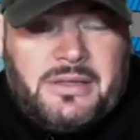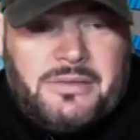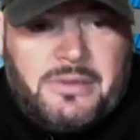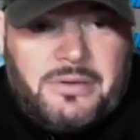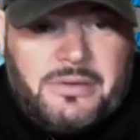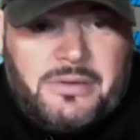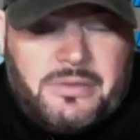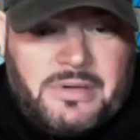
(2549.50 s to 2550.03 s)

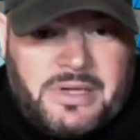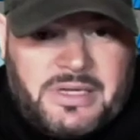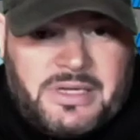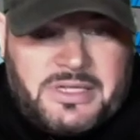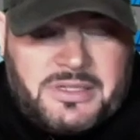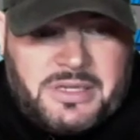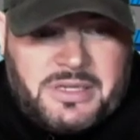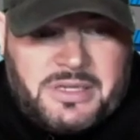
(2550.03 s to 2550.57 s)
through
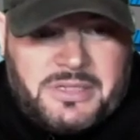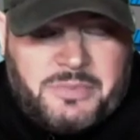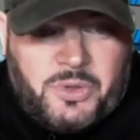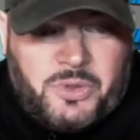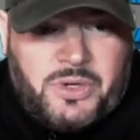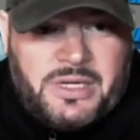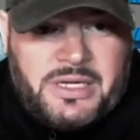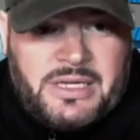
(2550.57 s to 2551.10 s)

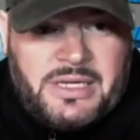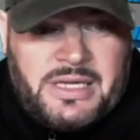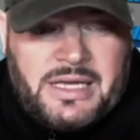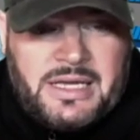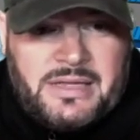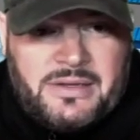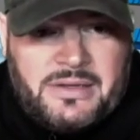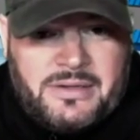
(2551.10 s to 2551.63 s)
exporting,
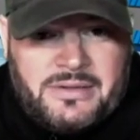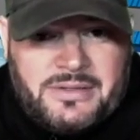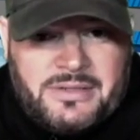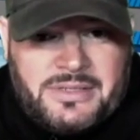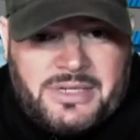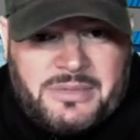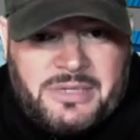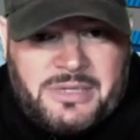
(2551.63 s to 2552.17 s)
yeah,
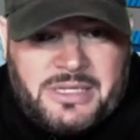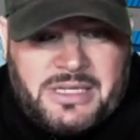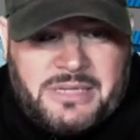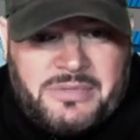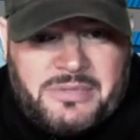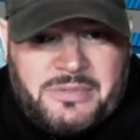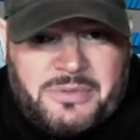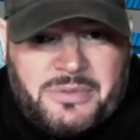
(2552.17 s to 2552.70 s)
there's going to be a lot
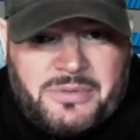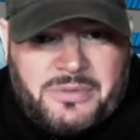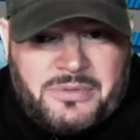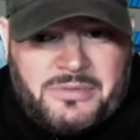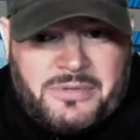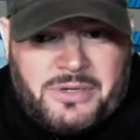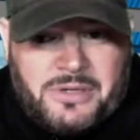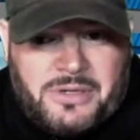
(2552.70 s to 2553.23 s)
of
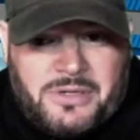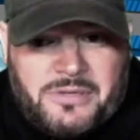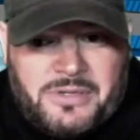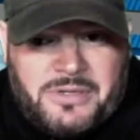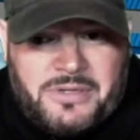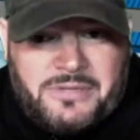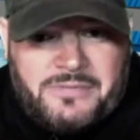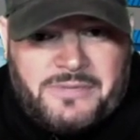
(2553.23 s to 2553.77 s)
people all
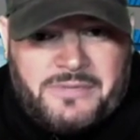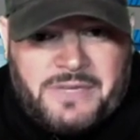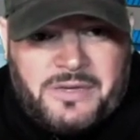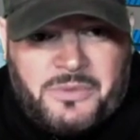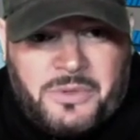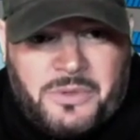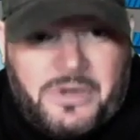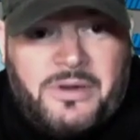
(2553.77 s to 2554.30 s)
over the
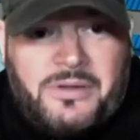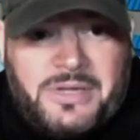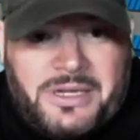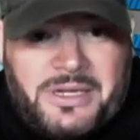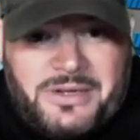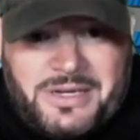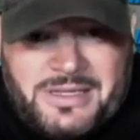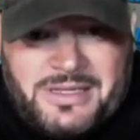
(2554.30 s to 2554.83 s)
fucking world
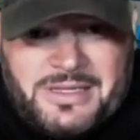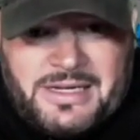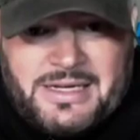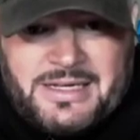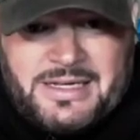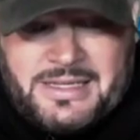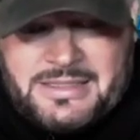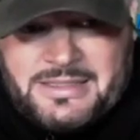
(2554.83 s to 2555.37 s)
that are going to
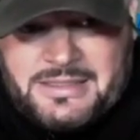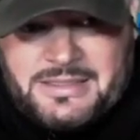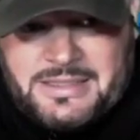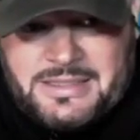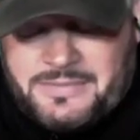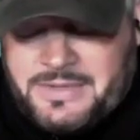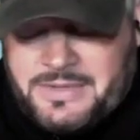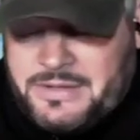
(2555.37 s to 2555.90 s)
die.
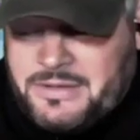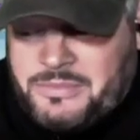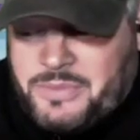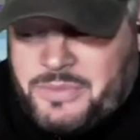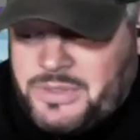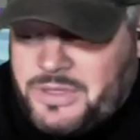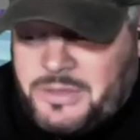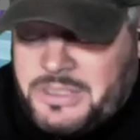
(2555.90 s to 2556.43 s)
That's a very good
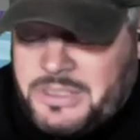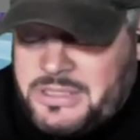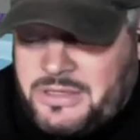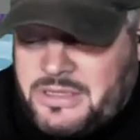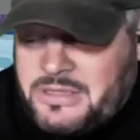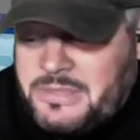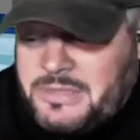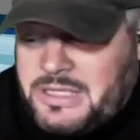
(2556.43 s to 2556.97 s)
point. Nobody's
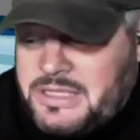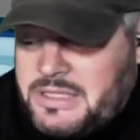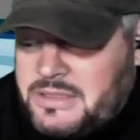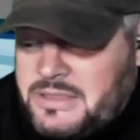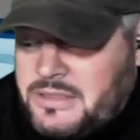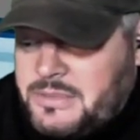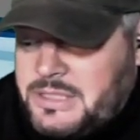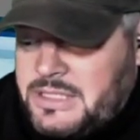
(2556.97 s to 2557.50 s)
talking about
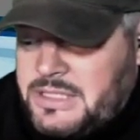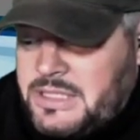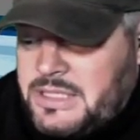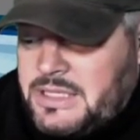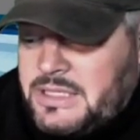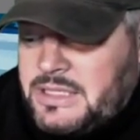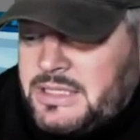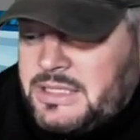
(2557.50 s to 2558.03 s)
that, Obi.
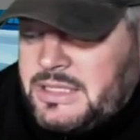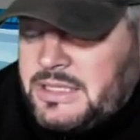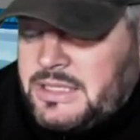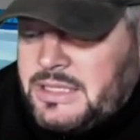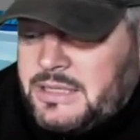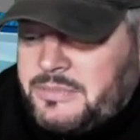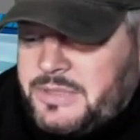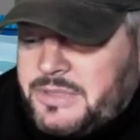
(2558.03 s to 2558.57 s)

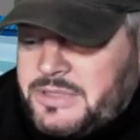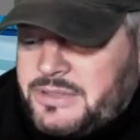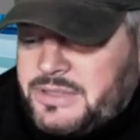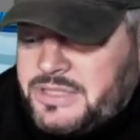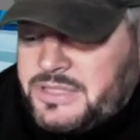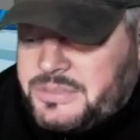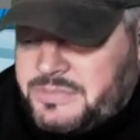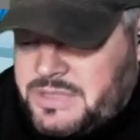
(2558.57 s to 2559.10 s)
But to
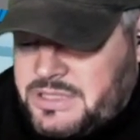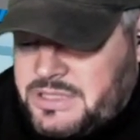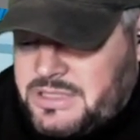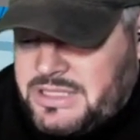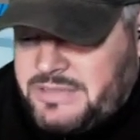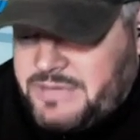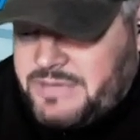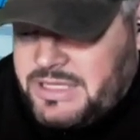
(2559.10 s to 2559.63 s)
this
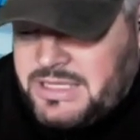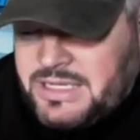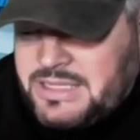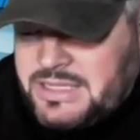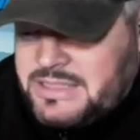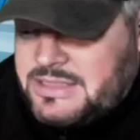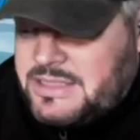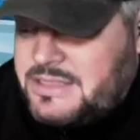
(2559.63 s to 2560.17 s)
living,
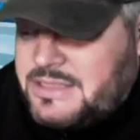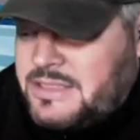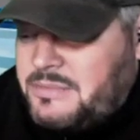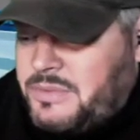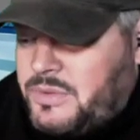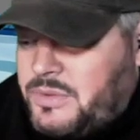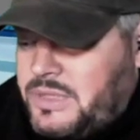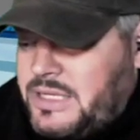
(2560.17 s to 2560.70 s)

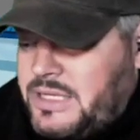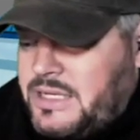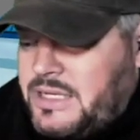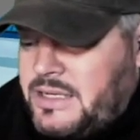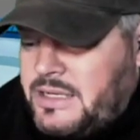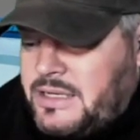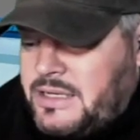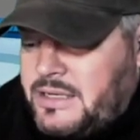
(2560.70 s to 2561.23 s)
non-existing point,
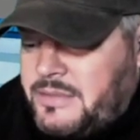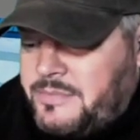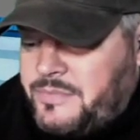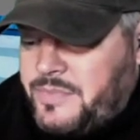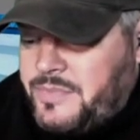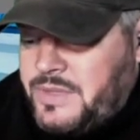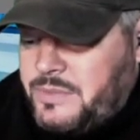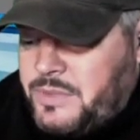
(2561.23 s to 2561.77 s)

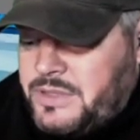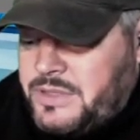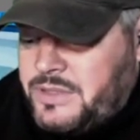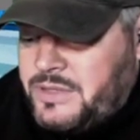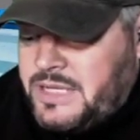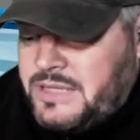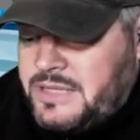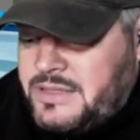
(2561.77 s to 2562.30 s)
what
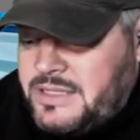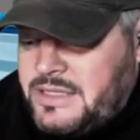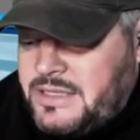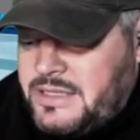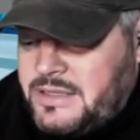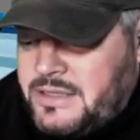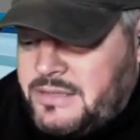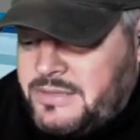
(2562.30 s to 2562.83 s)
they're not
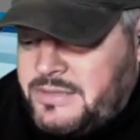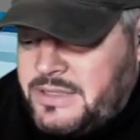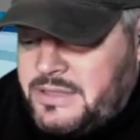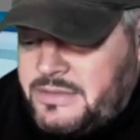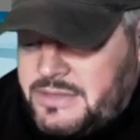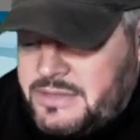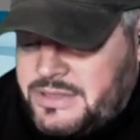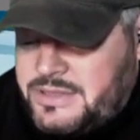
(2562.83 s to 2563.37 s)
thinking of,
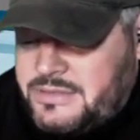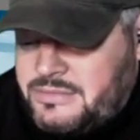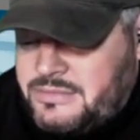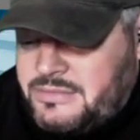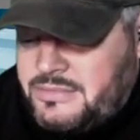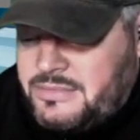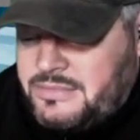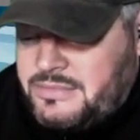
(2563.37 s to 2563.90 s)
and this
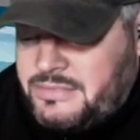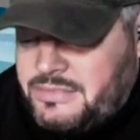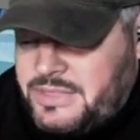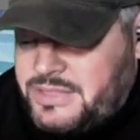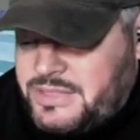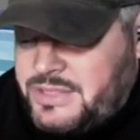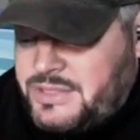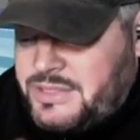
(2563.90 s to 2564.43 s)

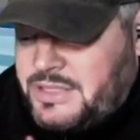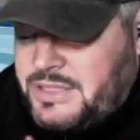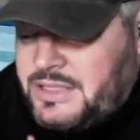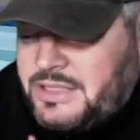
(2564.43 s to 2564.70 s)
is